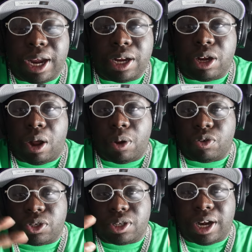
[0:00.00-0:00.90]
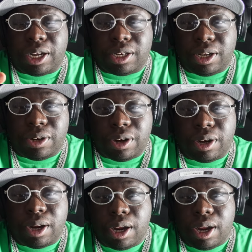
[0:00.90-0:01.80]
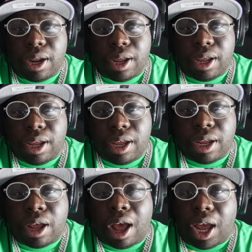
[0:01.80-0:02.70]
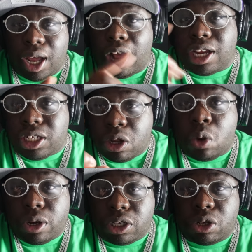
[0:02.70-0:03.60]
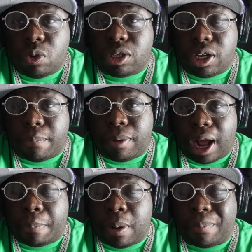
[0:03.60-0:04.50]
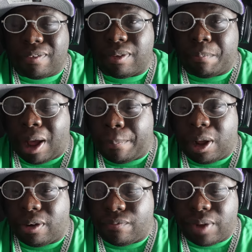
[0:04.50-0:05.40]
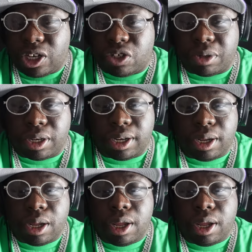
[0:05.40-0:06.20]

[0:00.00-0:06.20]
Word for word: it in the ultrasonic cleaner, a stone or two is gonna pop up, pop out eventually,